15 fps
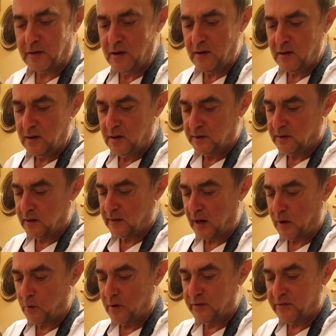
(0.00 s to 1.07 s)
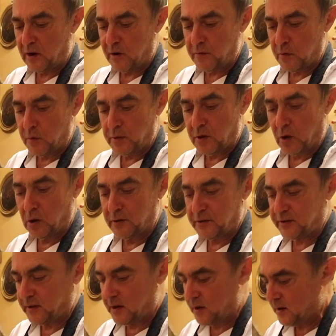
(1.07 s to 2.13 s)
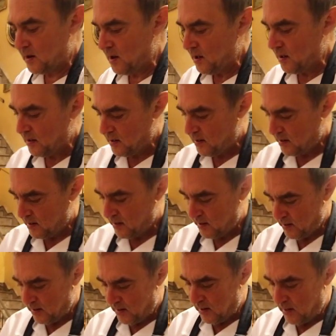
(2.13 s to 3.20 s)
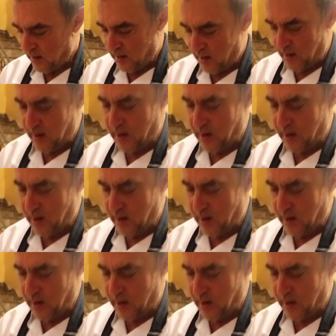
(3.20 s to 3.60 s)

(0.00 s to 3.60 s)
that I will serve you with all the skin. Wow.